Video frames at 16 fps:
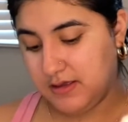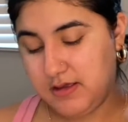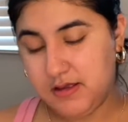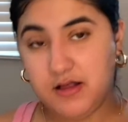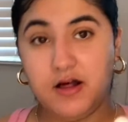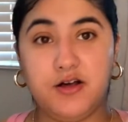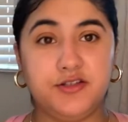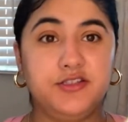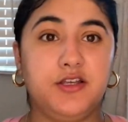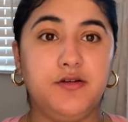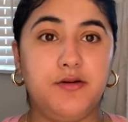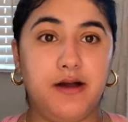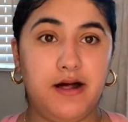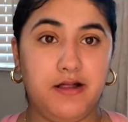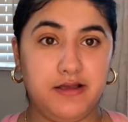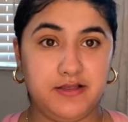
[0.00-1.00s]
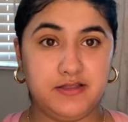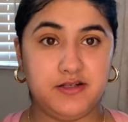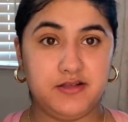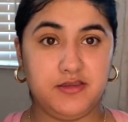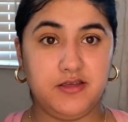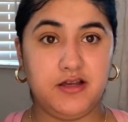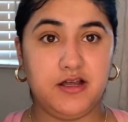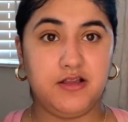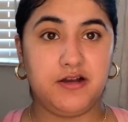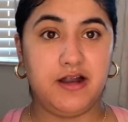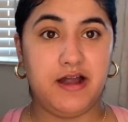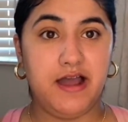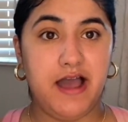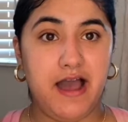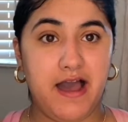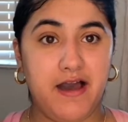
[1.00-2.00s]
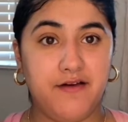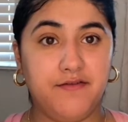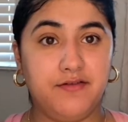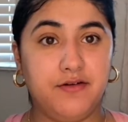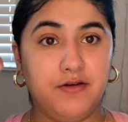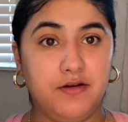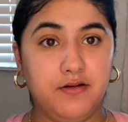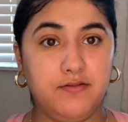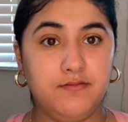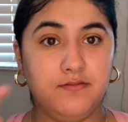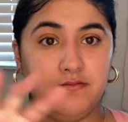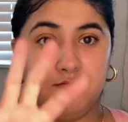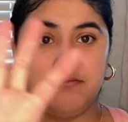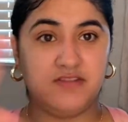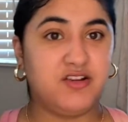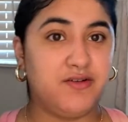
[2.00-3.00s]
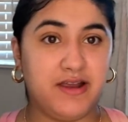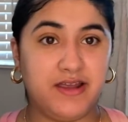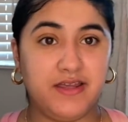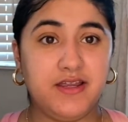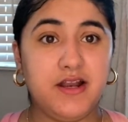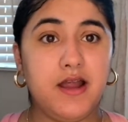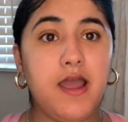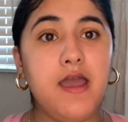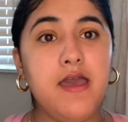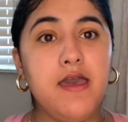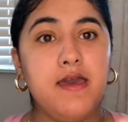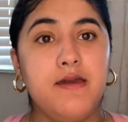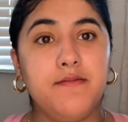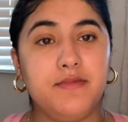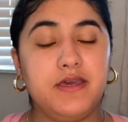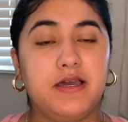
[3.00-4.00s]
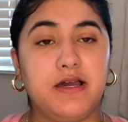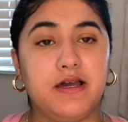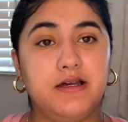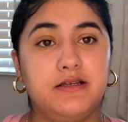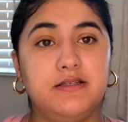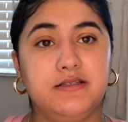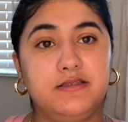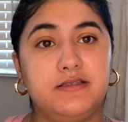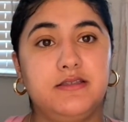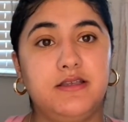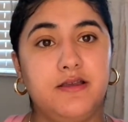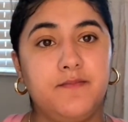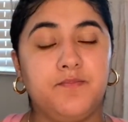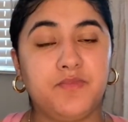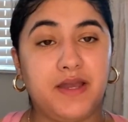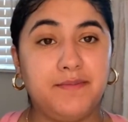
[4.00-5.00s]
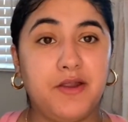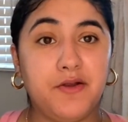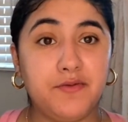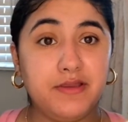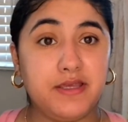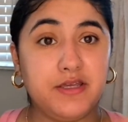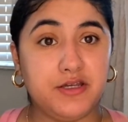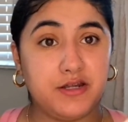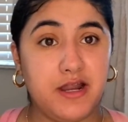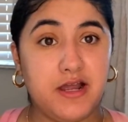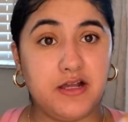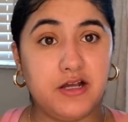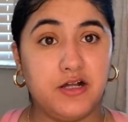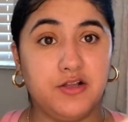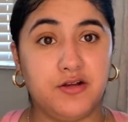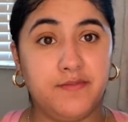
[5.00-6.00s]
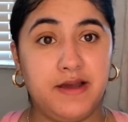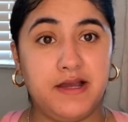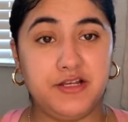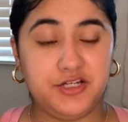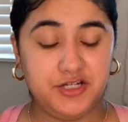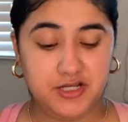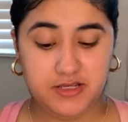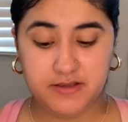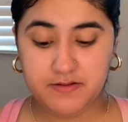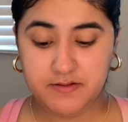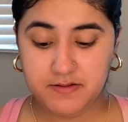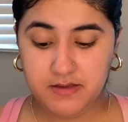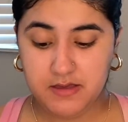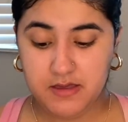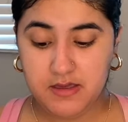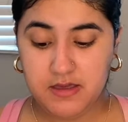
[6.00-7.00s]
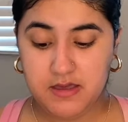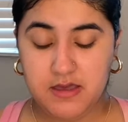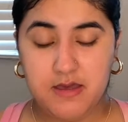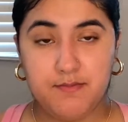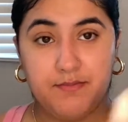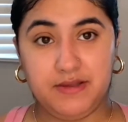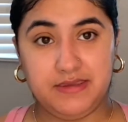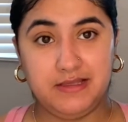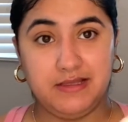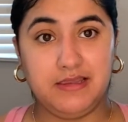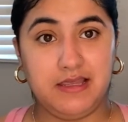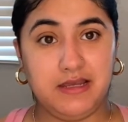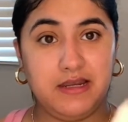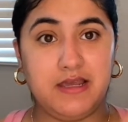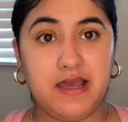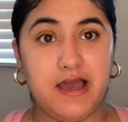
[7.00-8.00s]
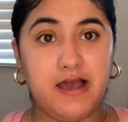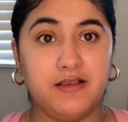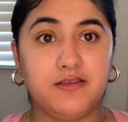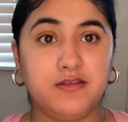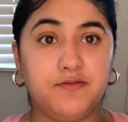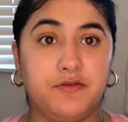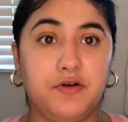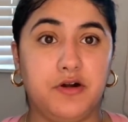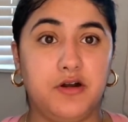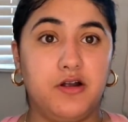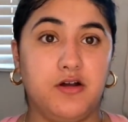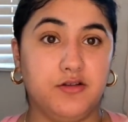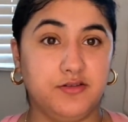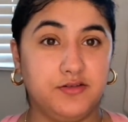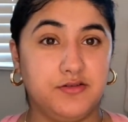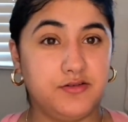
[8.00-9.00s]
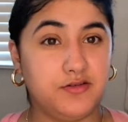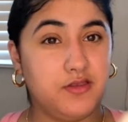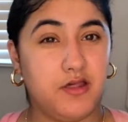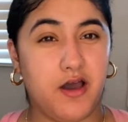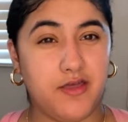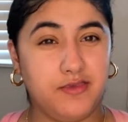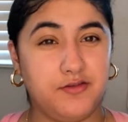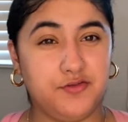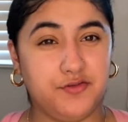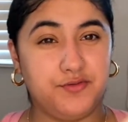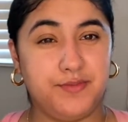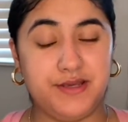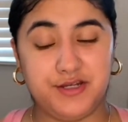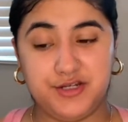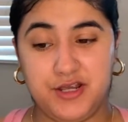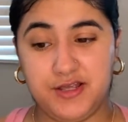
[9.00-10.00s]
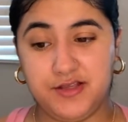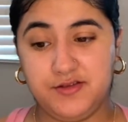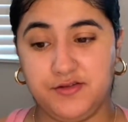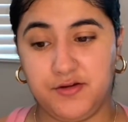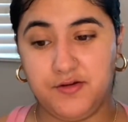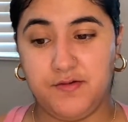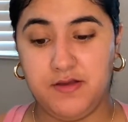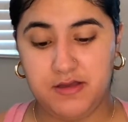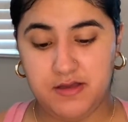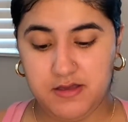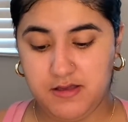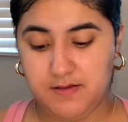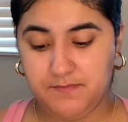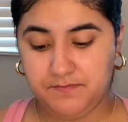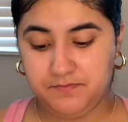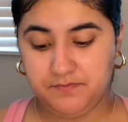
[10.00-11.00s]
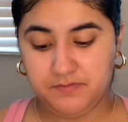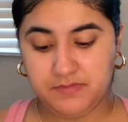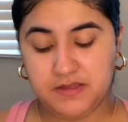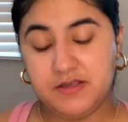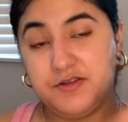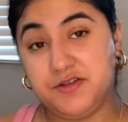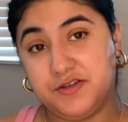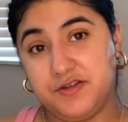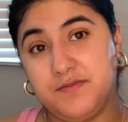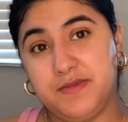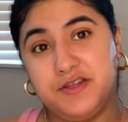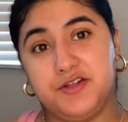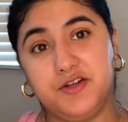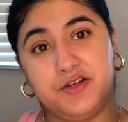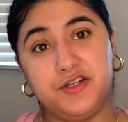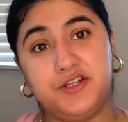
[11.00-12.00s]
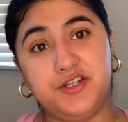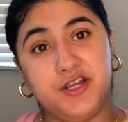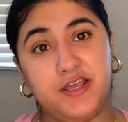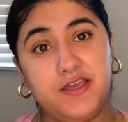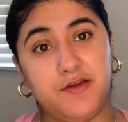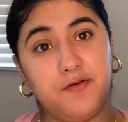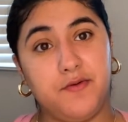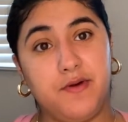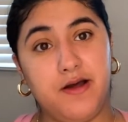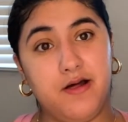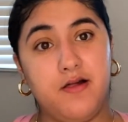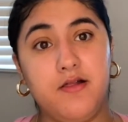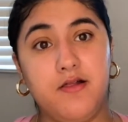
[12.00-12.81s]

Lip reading: Also, I'll insert the color I have like right here because I'm not really good at color matching. But the lady at Sephora also thought this was my shade. So I'm just going to make sure to shake it well.